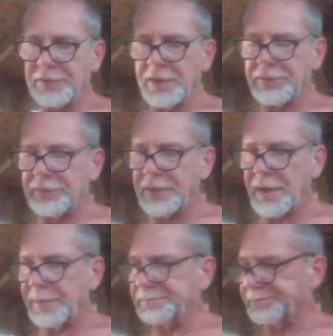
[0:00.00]
it's
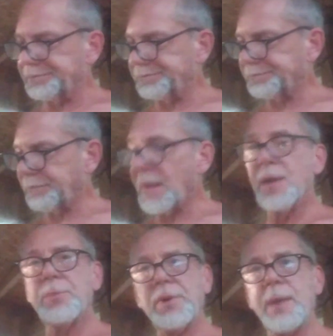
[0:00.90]

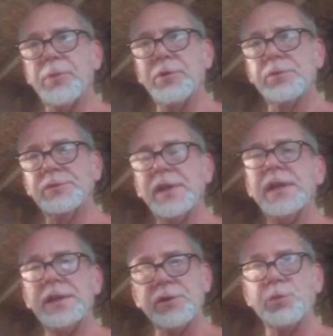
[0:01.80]
proper to
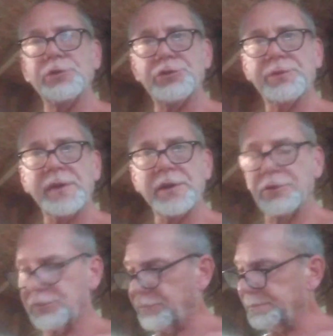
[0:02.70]
eat it with your
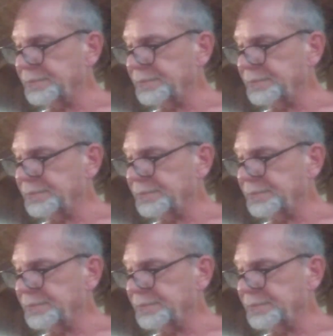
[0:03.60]
fingers.